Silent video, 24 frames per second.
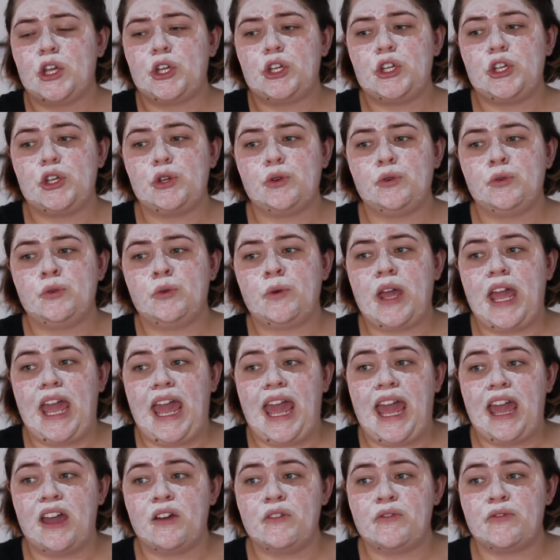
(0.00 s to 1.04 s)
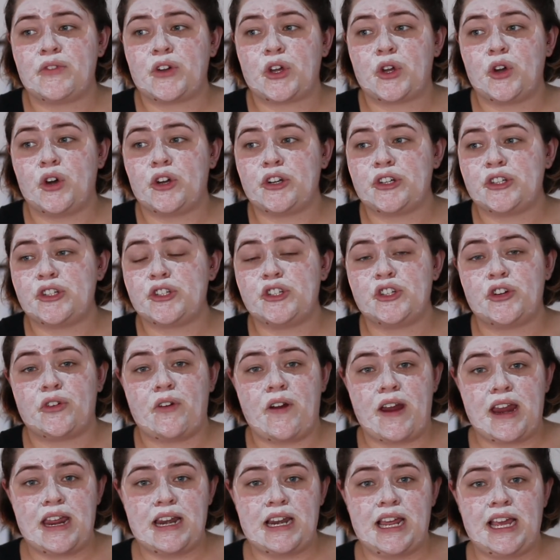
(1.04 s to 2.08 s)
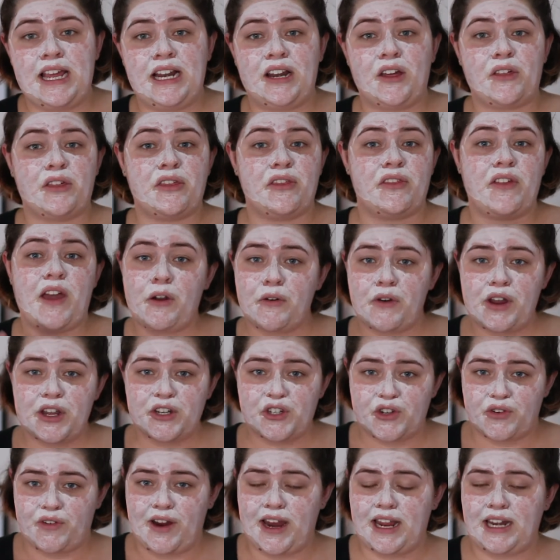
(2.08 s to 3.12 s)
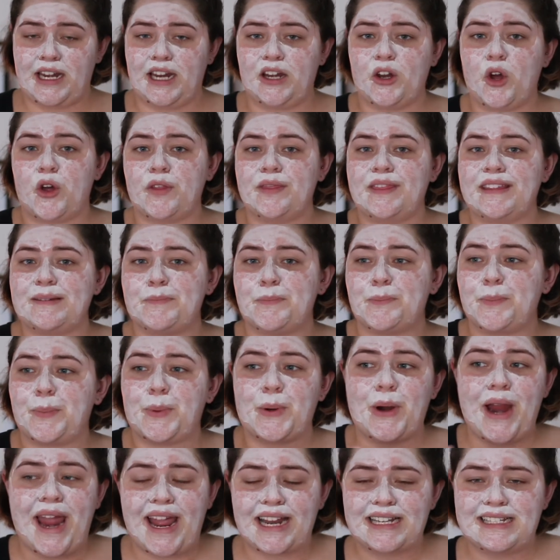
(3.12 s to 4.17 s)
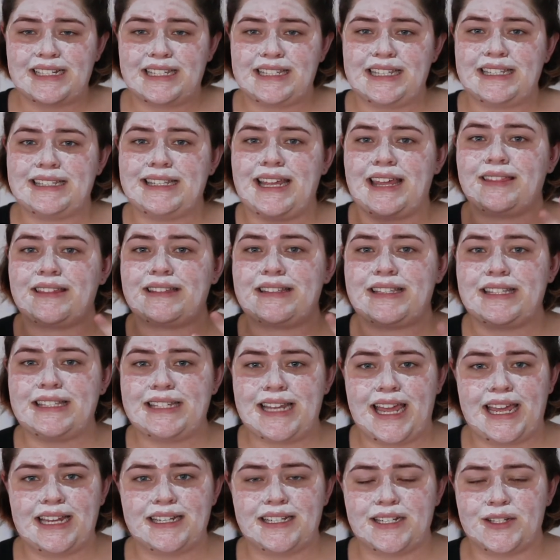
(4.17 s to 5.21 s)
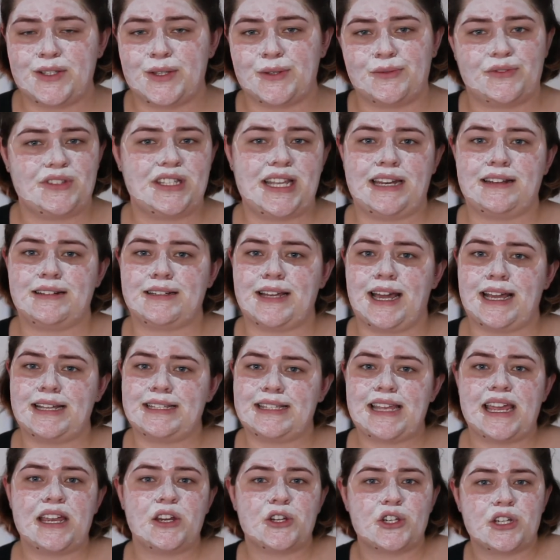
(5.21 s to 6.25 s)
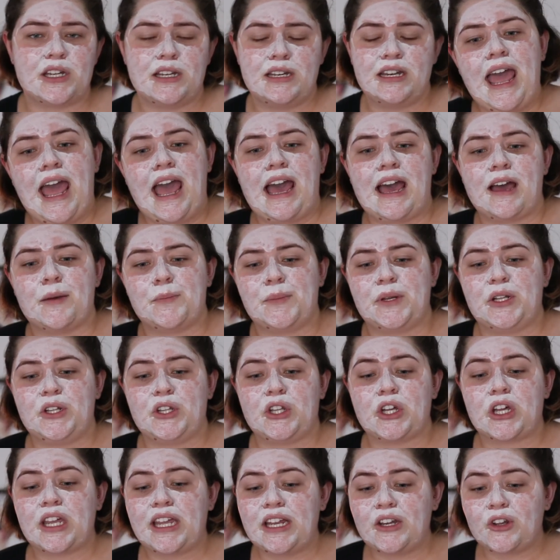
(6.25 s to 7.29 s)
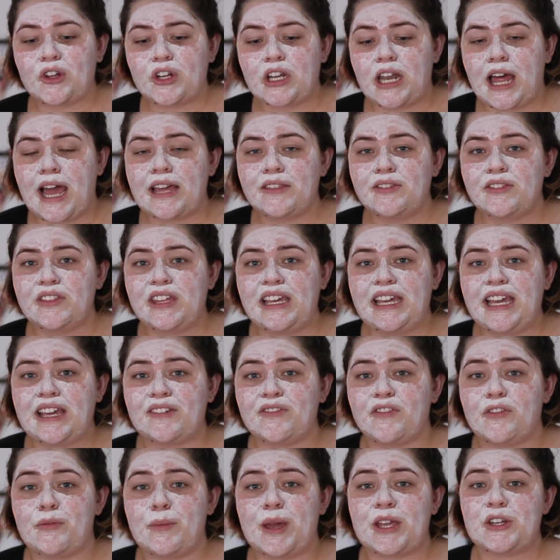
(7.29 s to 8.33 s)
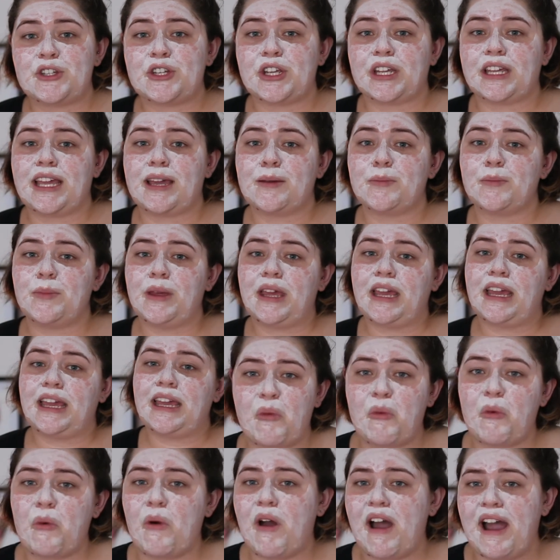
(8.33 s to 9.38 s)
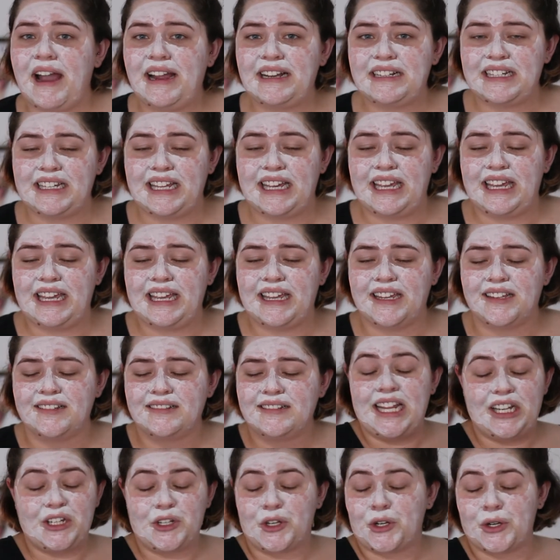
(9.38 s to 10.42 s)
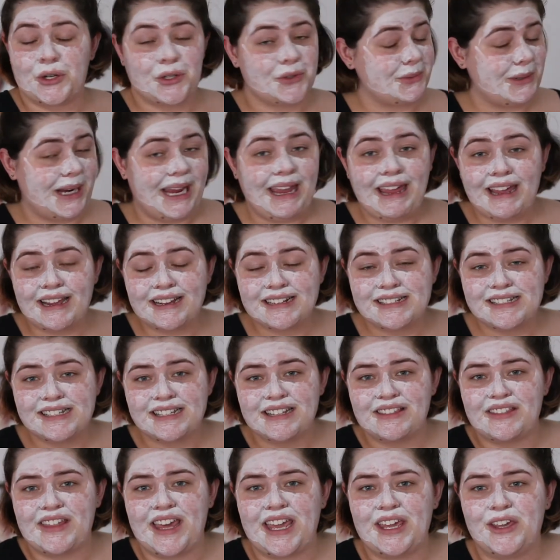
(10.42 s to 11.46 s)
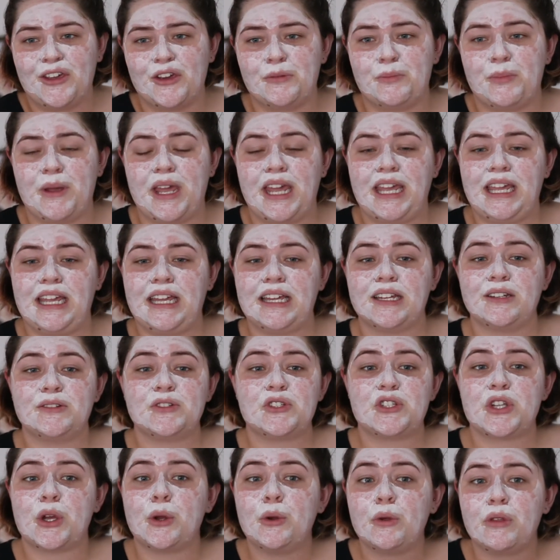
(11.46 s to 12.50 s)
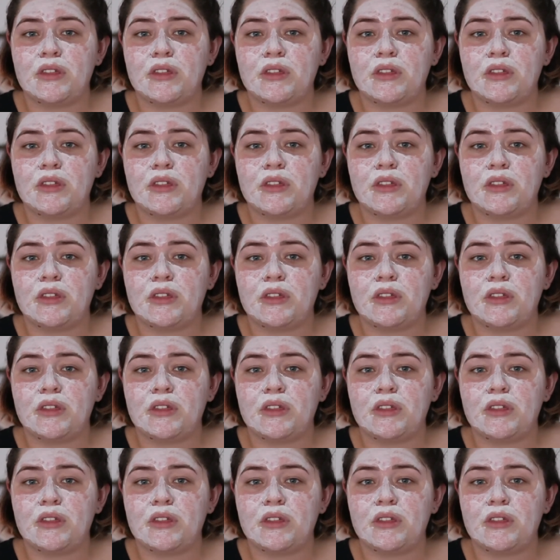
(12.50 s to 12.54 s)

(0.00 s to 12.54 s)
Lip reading: you have gotten training, thorough training on the practices and the standards of sanitization. Looking online, the information can be widely incorrect. They could be too